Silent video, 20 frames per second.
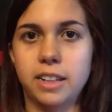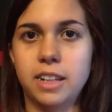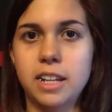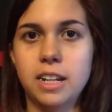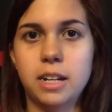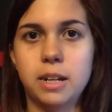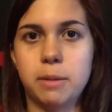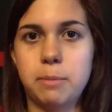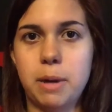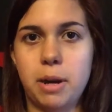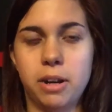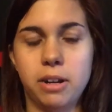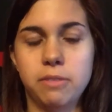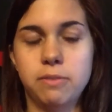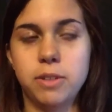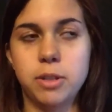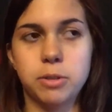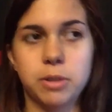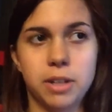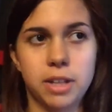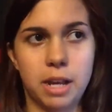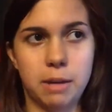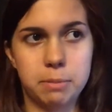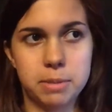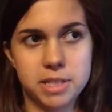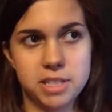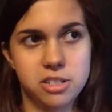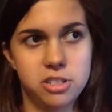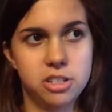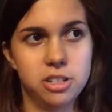Think about if you were in that
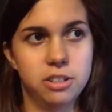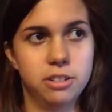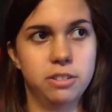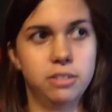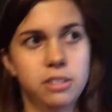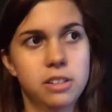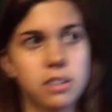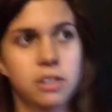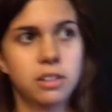position.